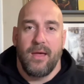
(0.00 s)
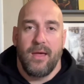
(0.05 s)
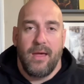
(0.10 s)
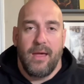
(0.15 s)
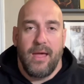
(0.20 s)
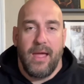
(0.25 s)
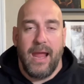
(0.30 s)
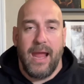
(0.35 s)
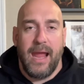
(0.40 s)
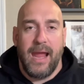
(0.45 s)

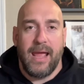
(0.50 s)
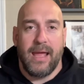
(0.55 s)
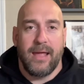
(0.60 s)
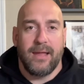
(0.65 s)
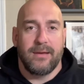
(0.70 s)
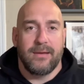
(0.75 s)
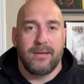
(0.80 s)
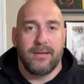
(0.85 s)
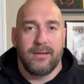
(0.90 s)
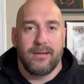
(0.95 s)

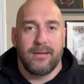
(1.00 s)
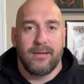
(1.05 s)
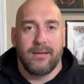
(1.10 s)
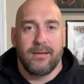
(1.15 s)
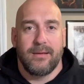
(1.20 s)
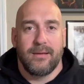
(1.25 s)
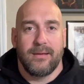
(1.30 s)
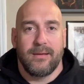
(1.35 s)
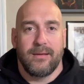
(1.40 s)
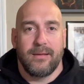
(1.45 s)
and
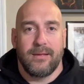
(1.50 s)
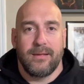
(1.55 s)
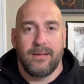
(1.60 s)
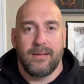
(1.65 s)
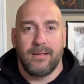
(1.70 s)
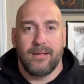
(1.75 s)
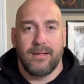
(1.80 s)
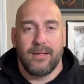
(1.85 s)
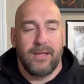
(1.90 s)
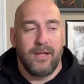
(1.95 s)

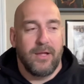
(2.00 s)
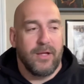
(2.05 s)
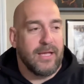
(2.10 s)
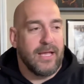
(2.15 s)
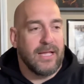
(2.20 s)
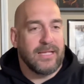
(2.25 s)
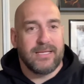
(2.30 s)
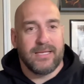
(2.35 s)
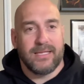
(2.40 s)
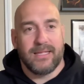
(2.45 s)
he
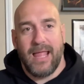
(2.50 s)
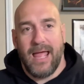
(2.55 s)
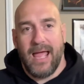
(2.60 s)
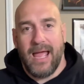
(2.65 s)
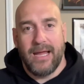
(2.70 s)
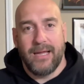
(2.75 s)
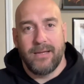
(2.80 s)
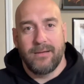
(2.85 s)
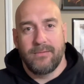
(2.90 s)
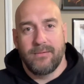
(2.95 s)
gets in
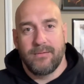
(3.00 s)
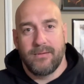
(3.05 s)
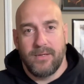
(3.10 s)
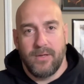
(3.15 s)
line,